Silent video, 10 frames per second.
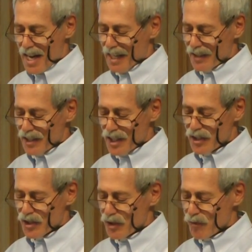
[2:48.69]
and the
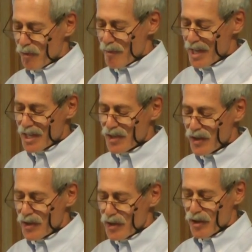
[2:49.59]
distance for many
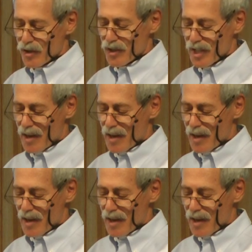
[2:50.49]
UUs.